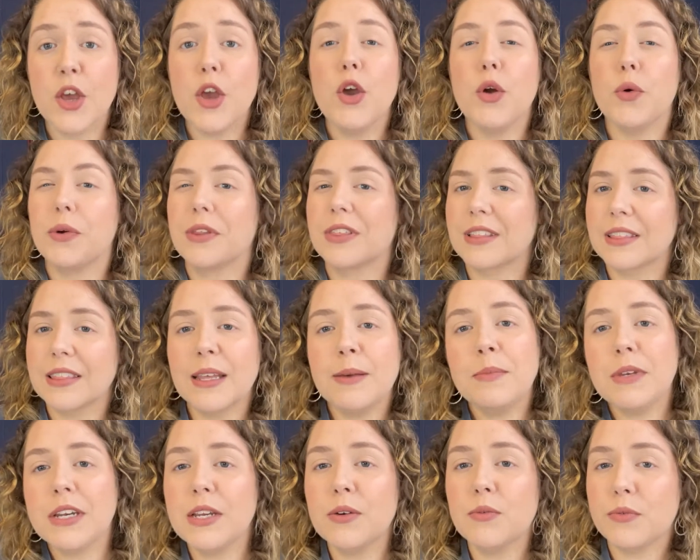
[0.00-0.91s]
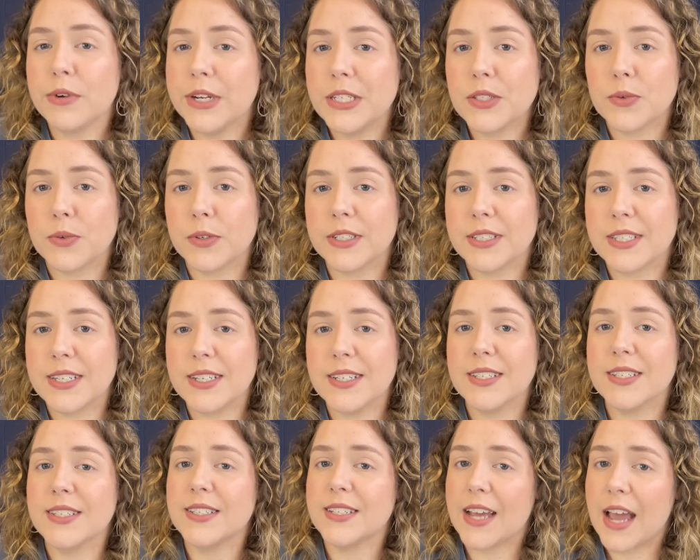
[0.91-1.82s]
with limited
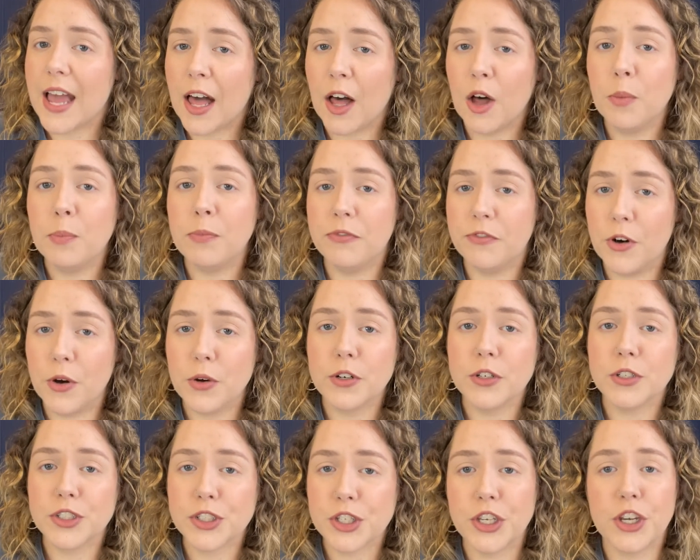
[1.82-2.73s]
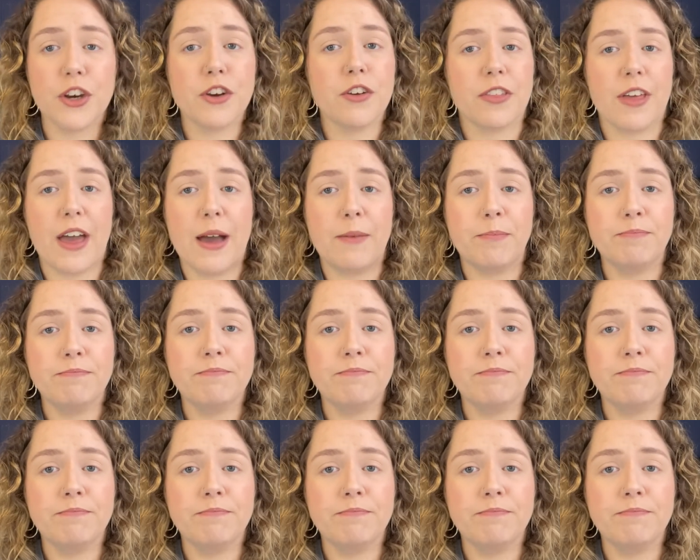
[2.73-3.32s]
resources to help voters cure them.